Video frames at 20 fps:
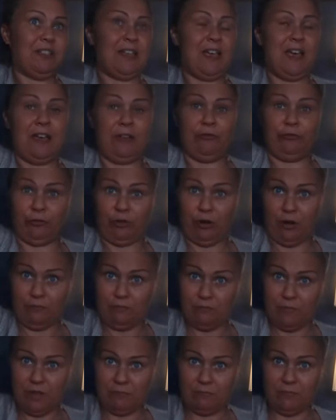there
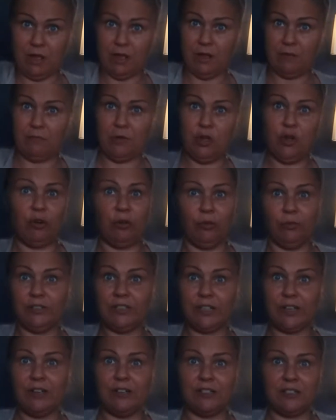from her older
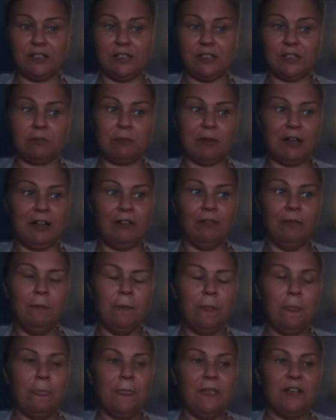cousin Isabel,
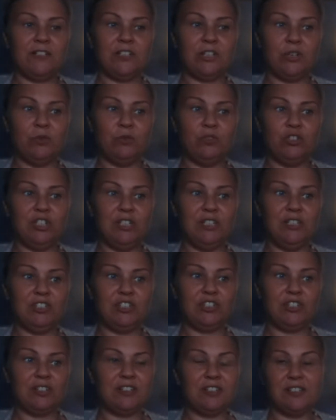so she's
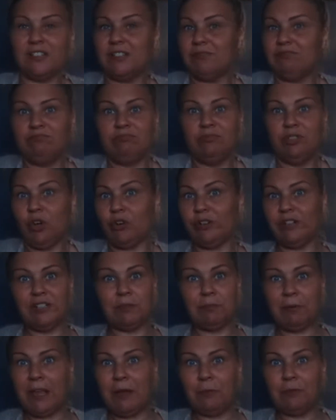just got into
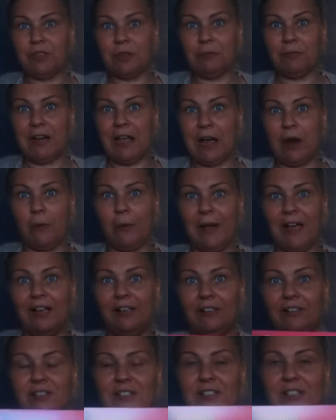playing with them and
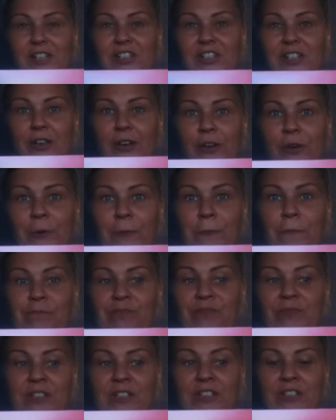LOLs. So
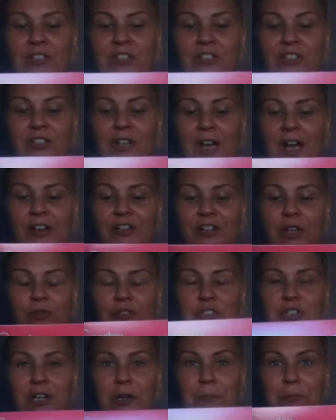I know she'll